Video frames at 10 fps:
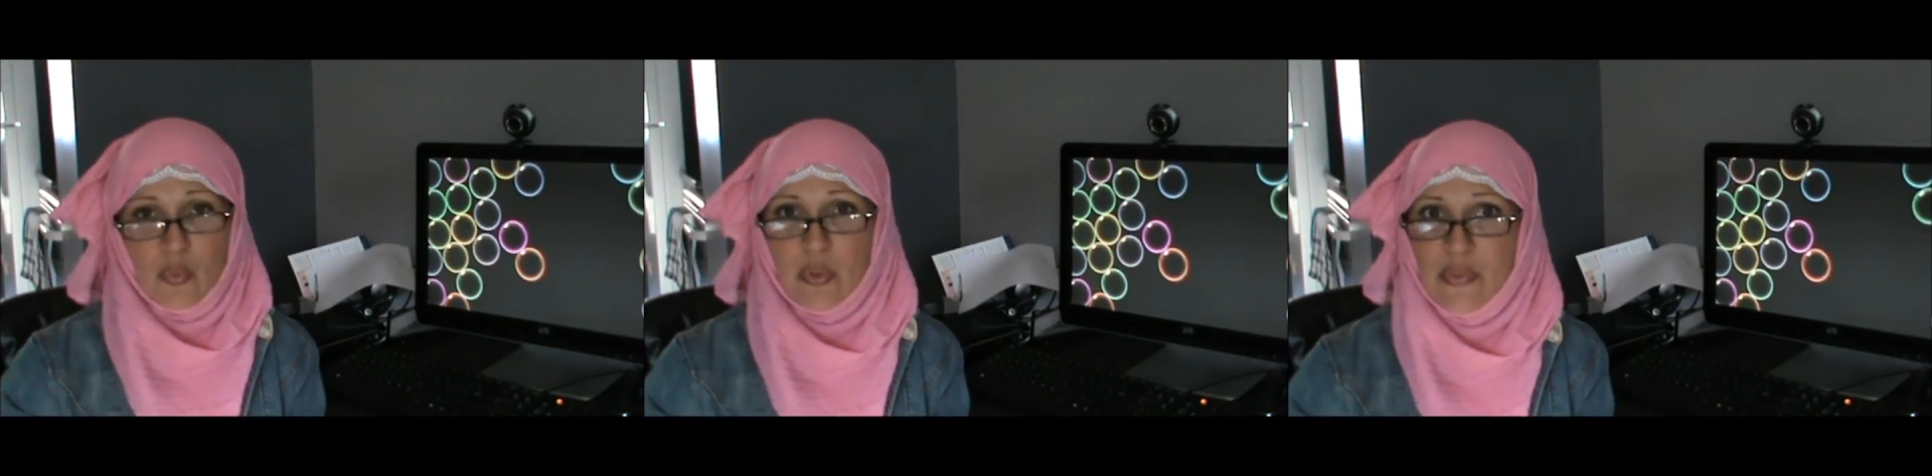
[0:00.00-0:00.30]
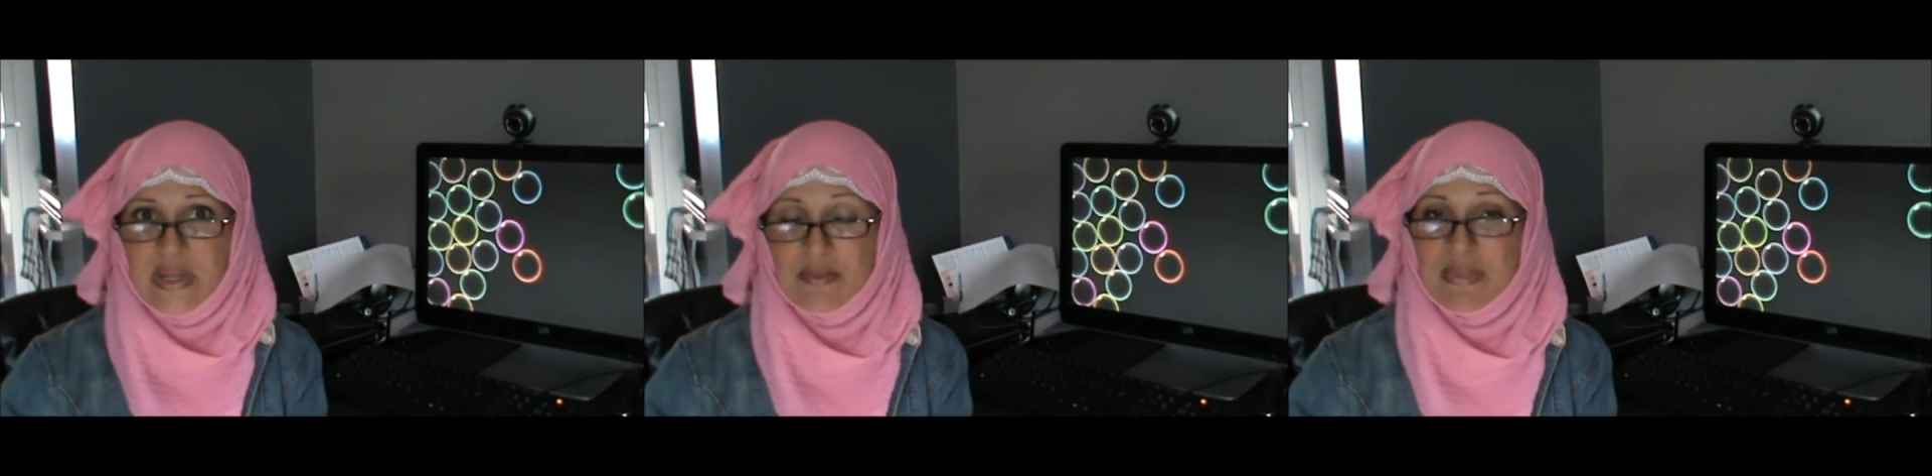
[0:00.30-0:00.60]
We
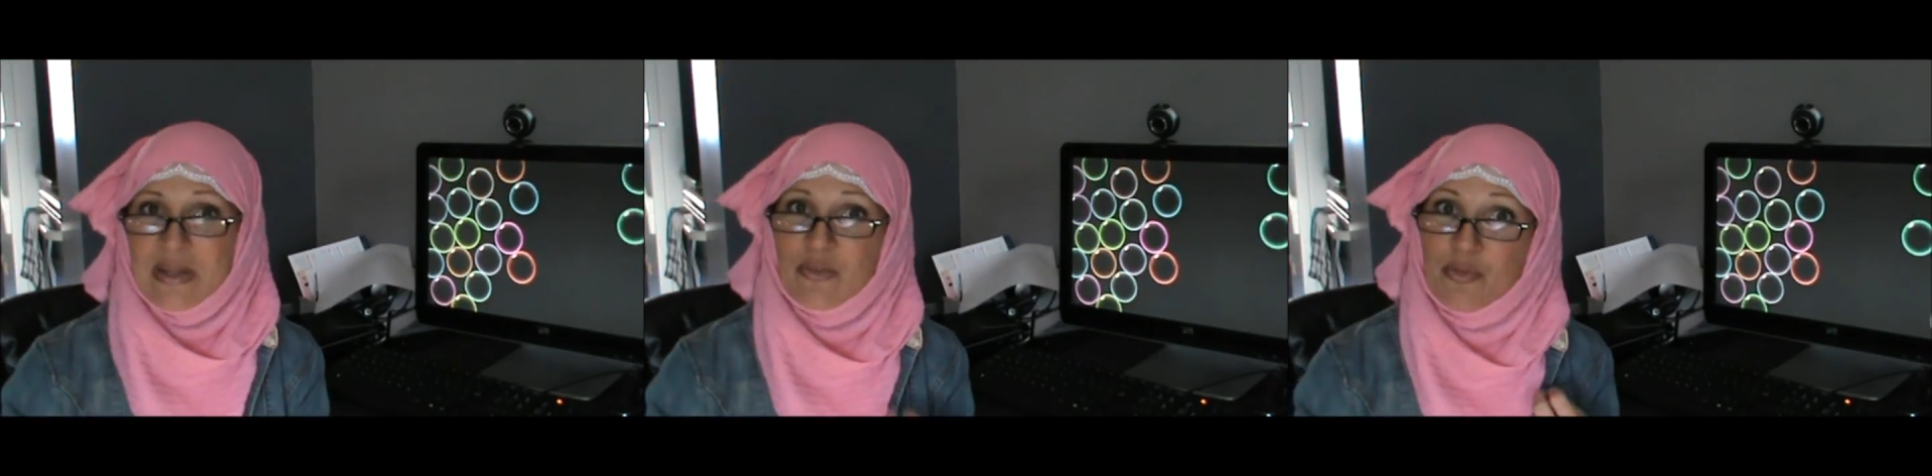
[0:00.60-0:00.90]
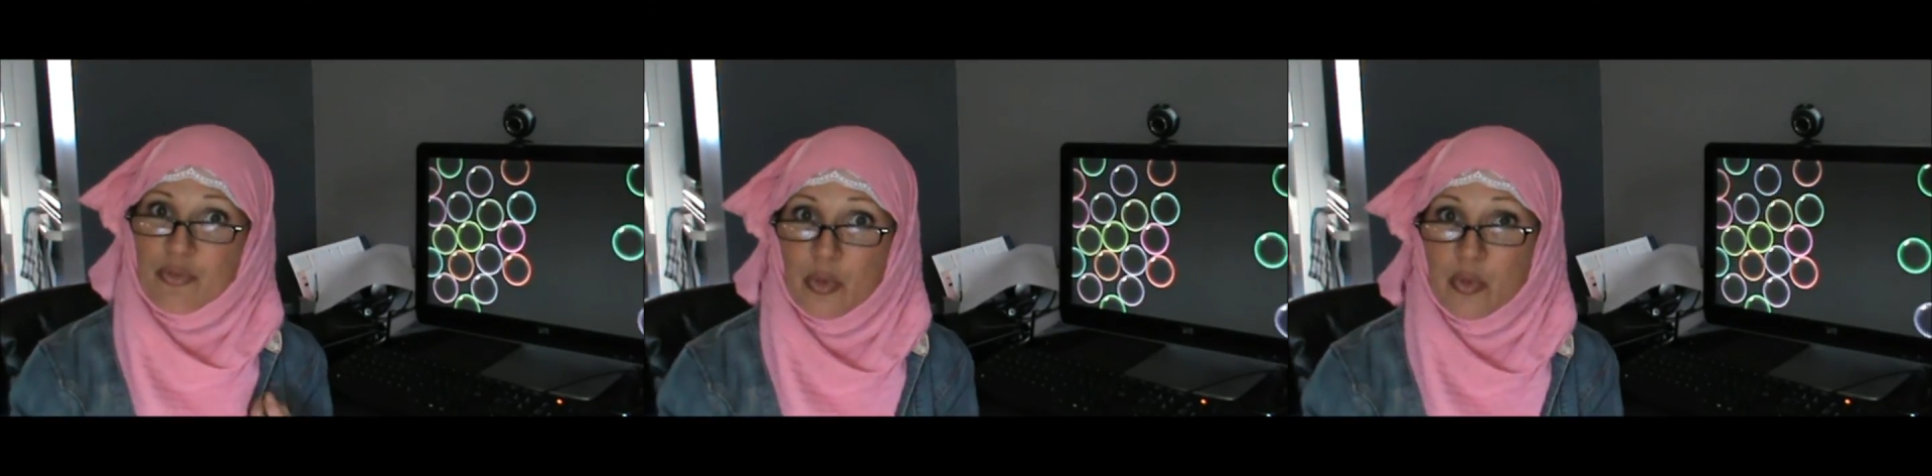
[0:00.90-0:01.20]
recommend
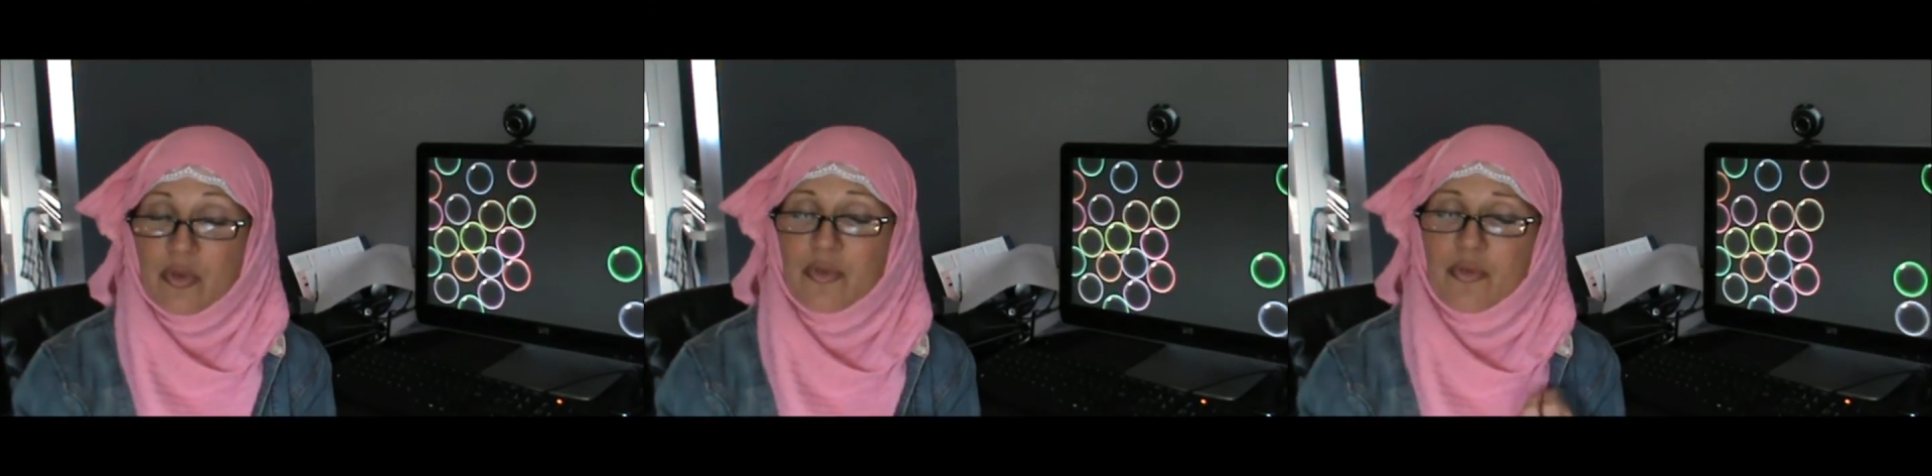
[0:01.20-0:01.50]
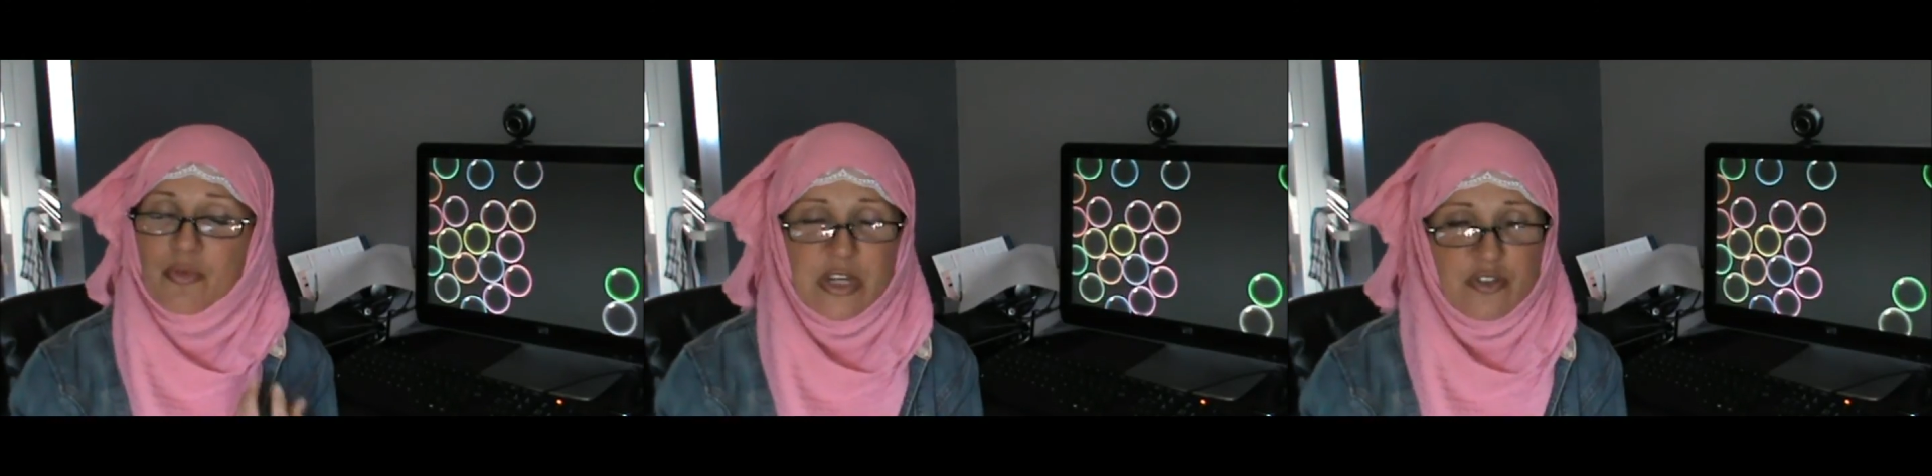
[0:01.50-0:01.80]
fruit,
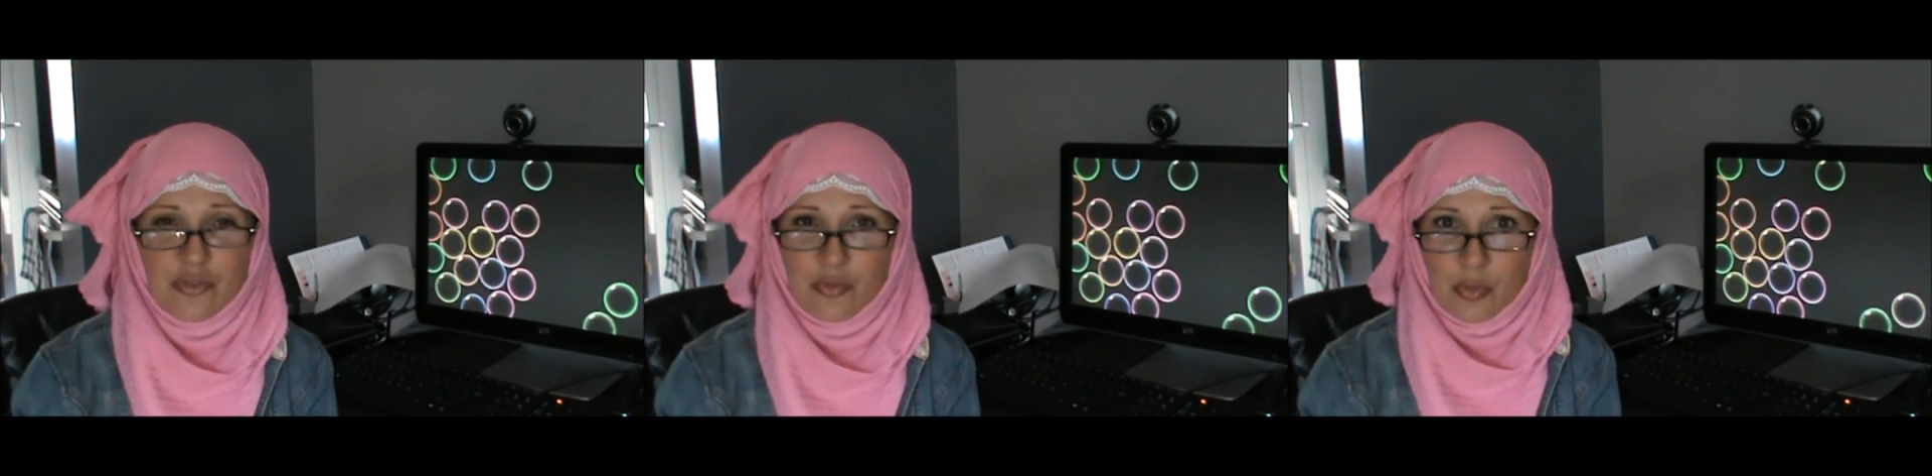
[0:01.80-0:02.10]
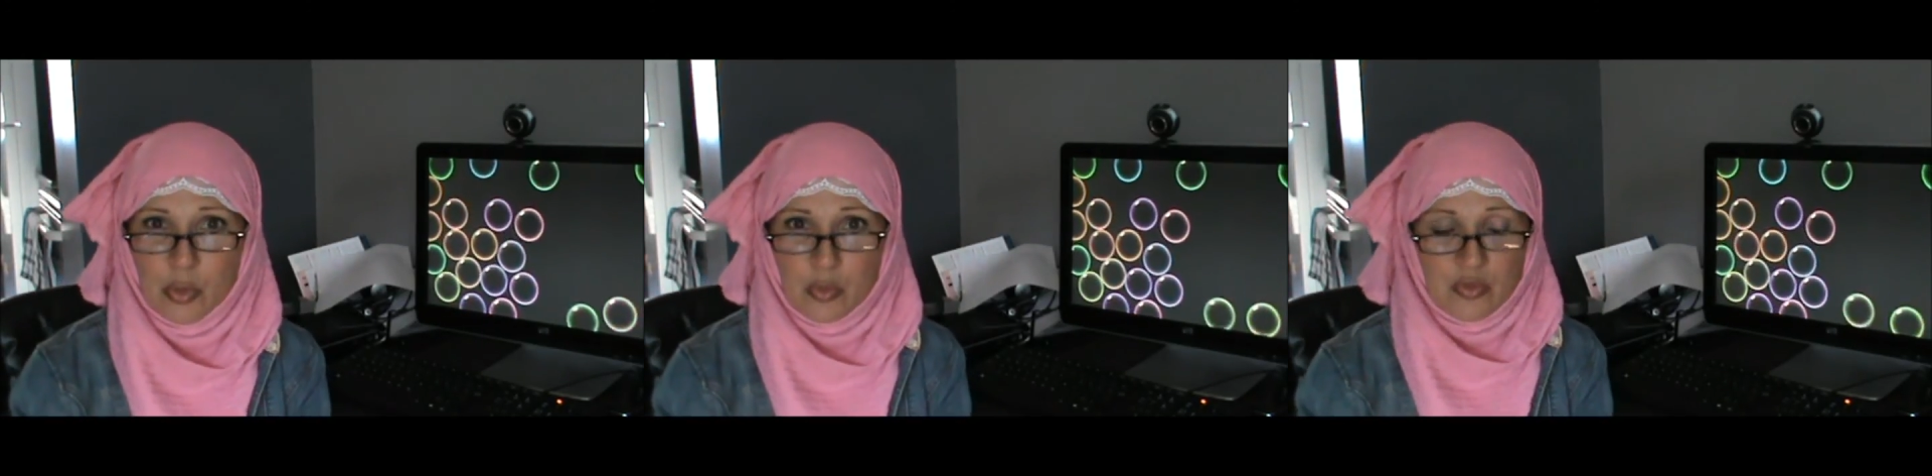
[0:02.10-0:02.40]
fresh
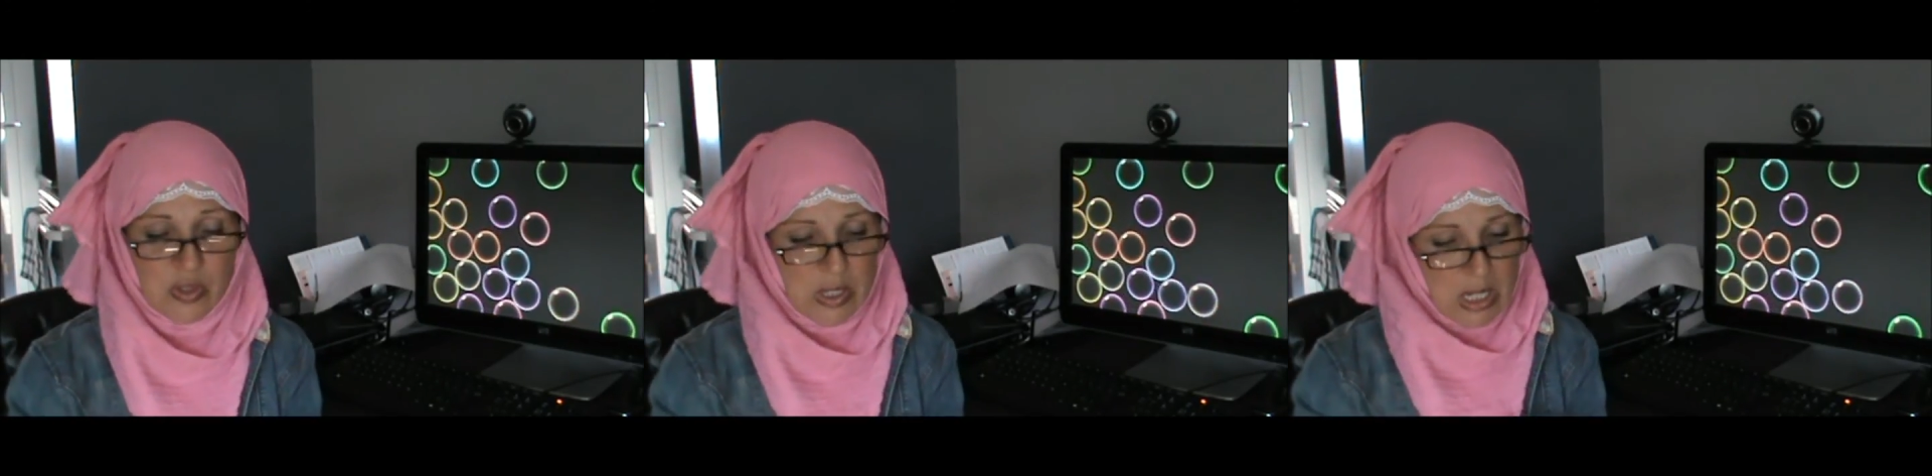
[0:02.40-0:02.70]
fruit,